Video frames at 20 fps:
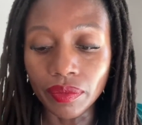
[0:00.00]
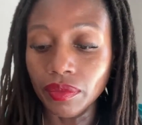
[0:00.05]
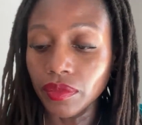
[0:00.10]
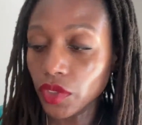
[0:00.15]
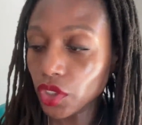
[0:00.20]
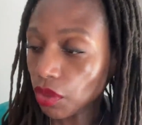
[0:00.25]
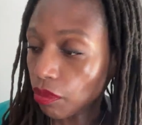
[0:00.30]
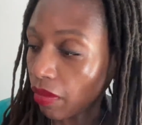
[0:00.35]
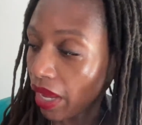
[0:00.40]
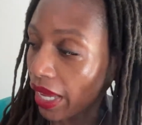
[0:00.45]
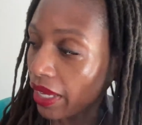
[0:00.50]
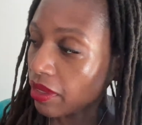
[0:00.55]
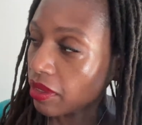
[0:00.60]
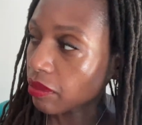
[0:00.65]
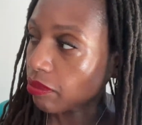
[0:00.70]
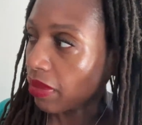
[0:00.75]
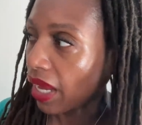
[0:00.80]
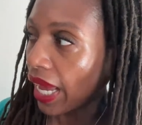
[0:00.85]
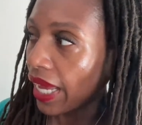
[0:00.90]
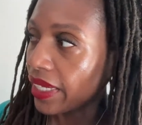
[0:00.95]
So my
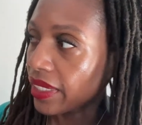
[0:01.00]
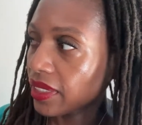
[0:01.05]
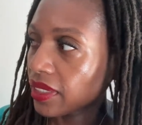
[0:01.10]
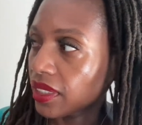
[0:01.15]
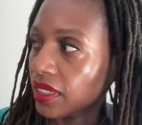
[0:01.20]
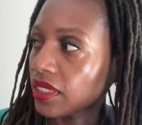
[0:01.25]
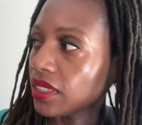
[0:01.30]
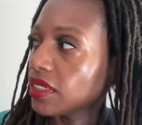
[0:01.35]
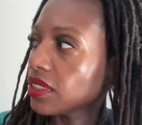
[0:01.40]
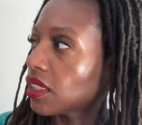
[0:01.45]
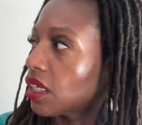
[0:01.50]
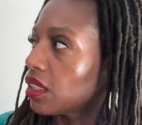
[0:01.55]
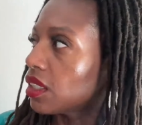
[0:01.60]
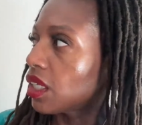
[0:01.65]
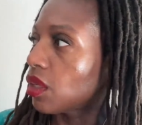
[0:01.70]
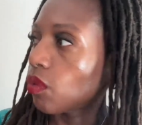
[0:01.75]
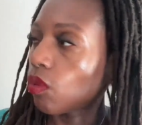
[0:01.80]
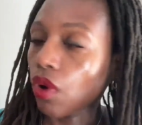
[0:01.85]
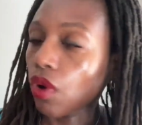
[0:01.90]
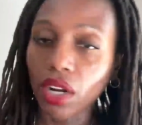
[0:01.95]
biases on
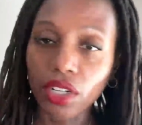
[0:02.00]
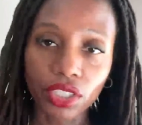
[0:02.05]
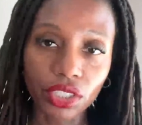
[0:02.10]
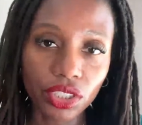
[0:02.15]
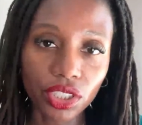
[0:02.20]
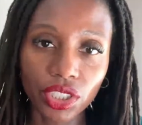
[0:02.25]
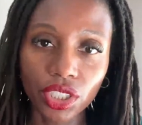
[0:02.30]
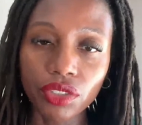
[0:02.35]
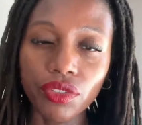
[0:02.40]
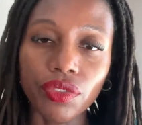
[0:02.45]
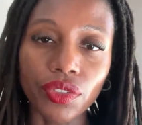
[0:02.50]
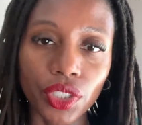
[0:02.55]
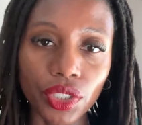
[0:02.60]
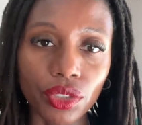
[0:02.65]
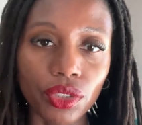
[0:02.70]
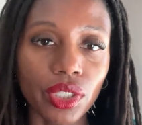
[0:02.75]
that water is good for you,